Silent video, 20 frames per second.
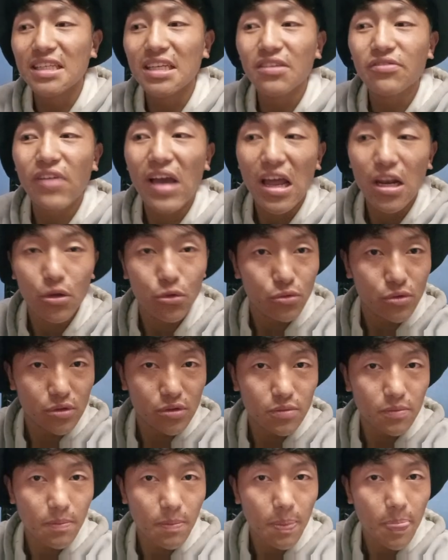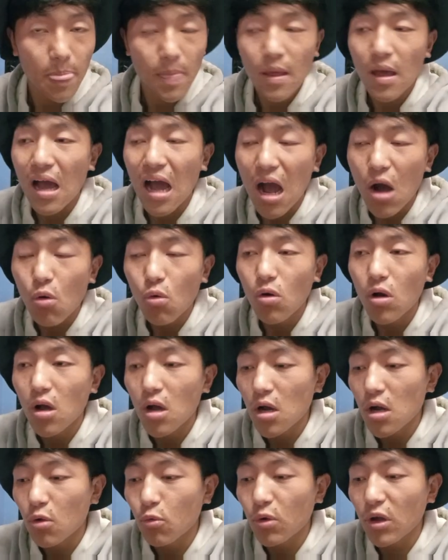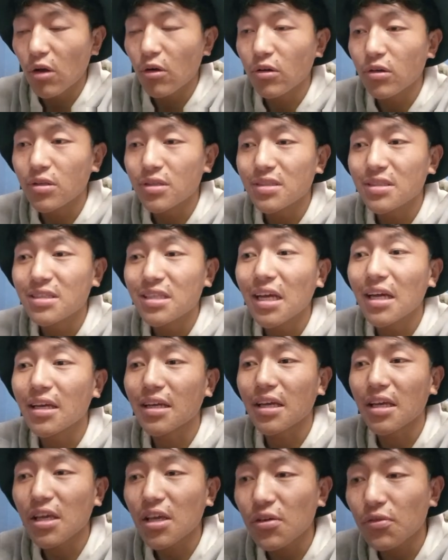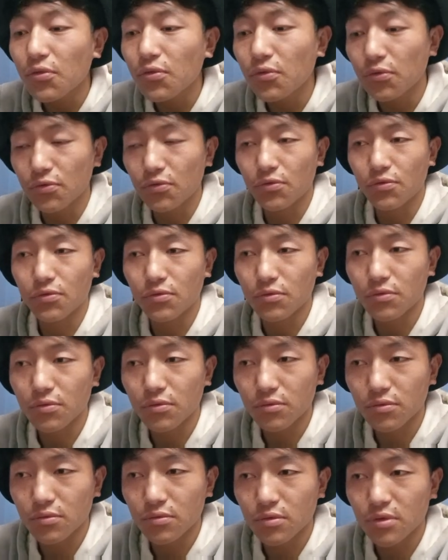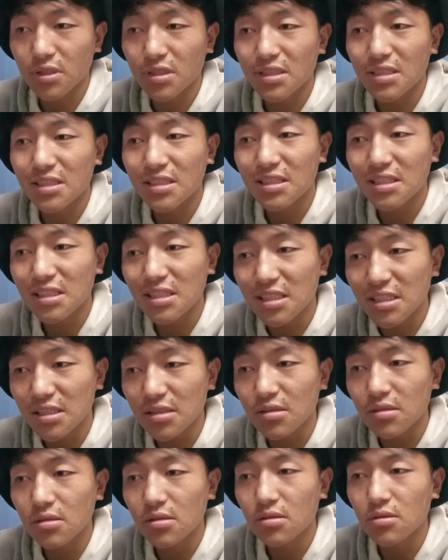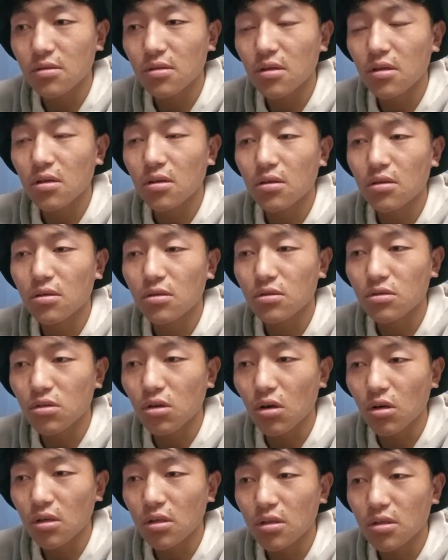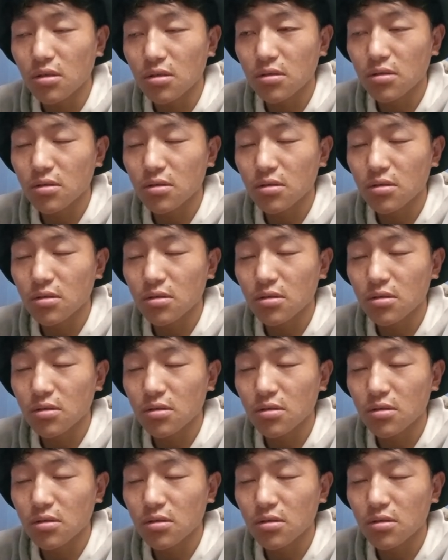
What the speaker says: values. How? We're going to check if scene dot